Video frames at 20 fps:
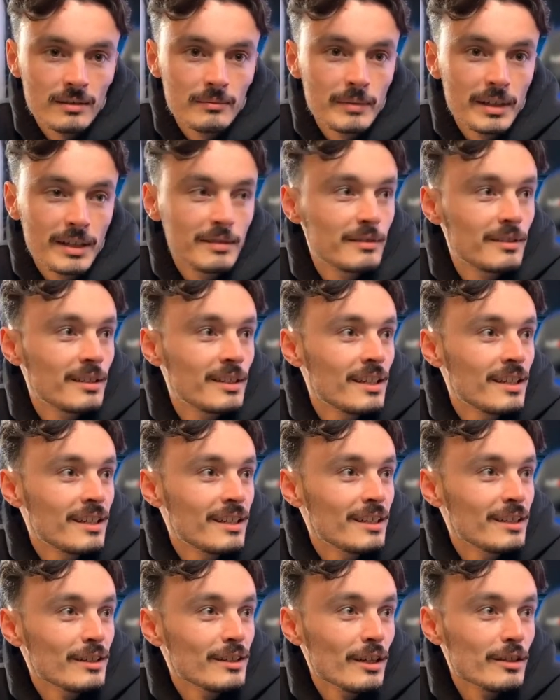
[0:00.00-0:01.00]
I mean,
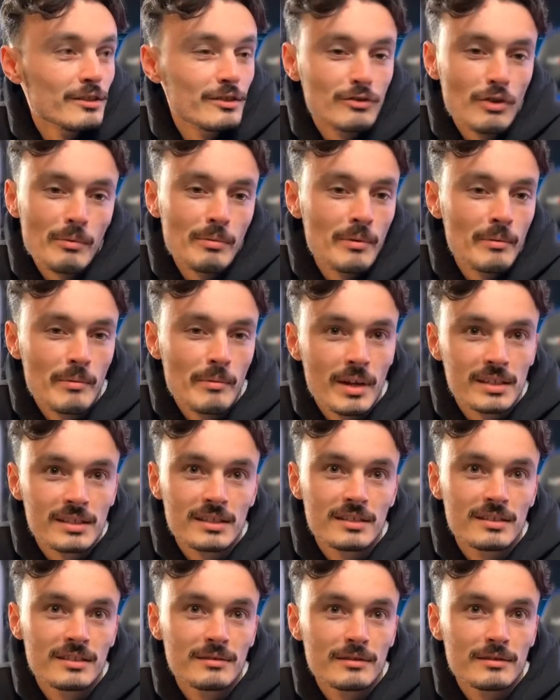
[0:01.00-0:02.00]
I just drop him a
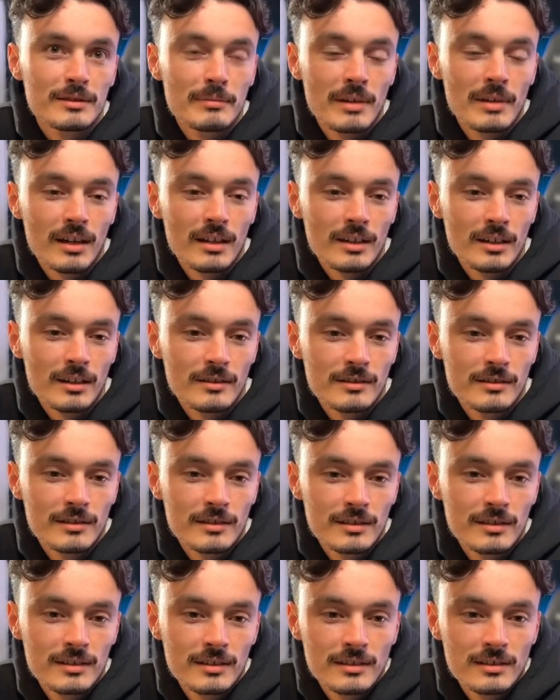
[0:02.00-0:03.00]
message and just be like, "Yo,
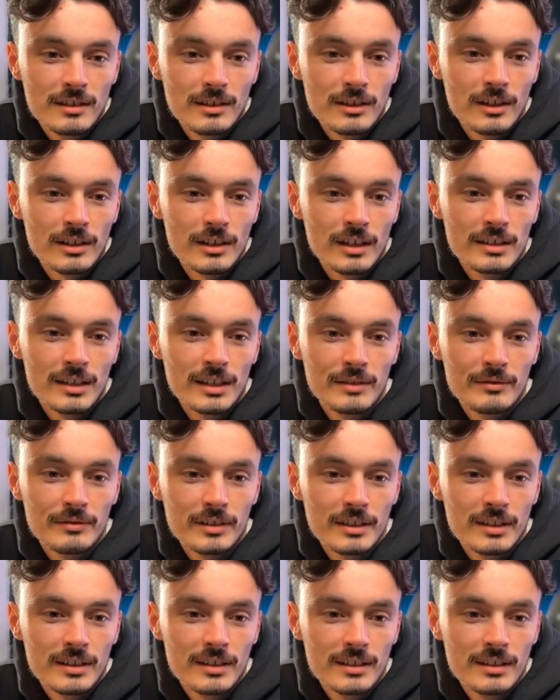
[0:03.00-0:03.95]
I got an idea for you."